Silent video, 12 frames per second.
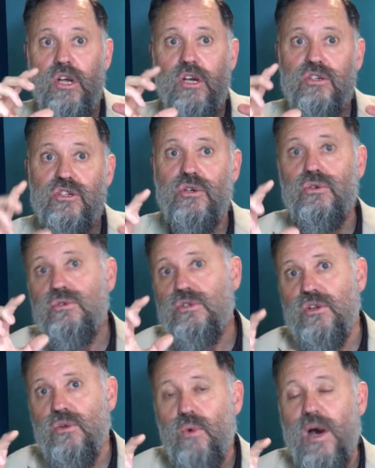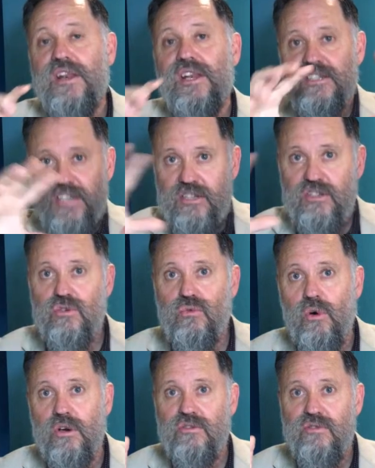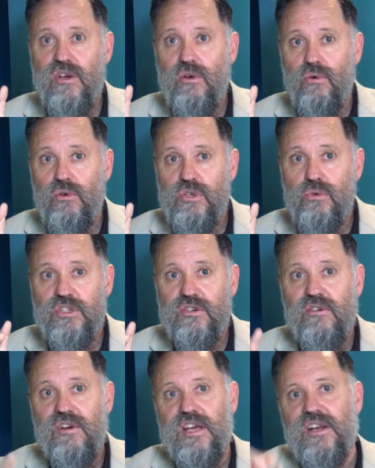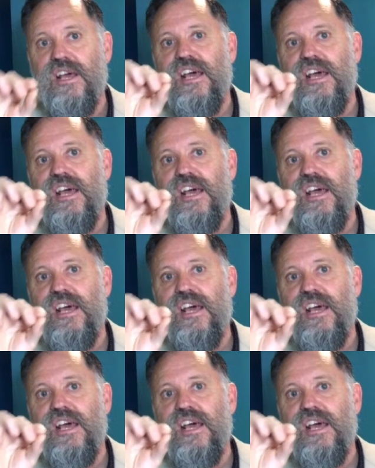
Choose the one that says you want to record your screen.